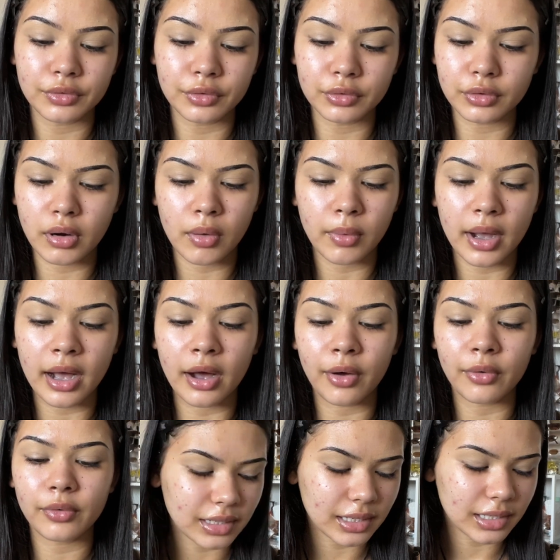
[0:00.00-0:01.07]
They'll grow
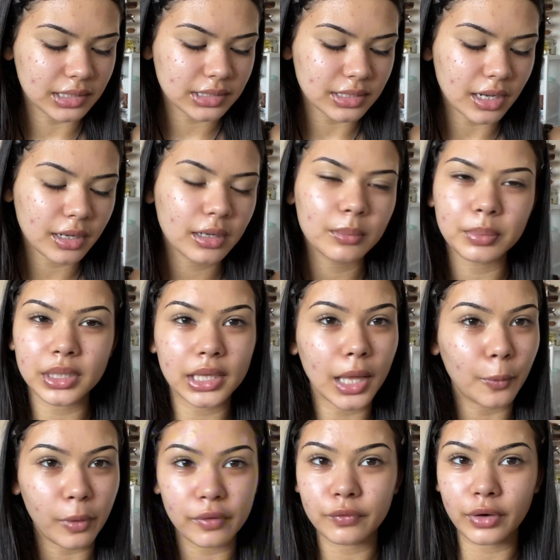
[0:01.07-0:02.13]
out. It's not gonna be that
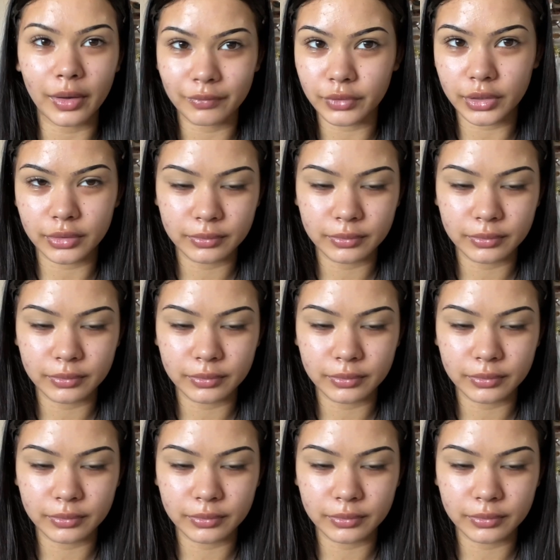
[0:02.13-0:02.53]
way forever.